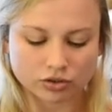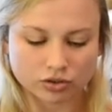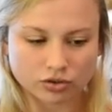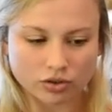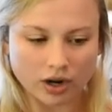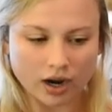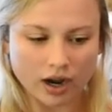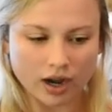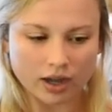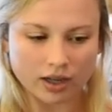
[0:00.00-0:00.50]

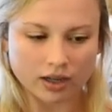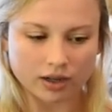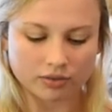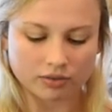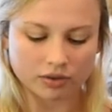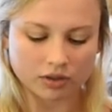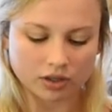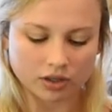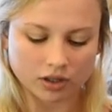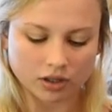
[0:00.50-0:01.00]
dry and
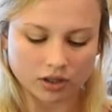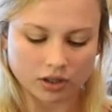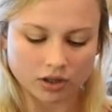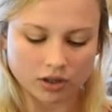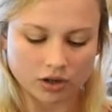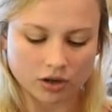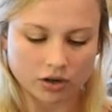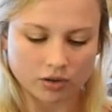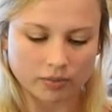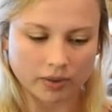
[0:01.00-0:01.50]
we're gonna
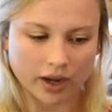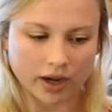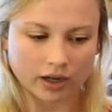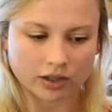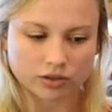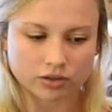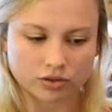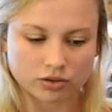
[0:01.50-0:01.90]
go back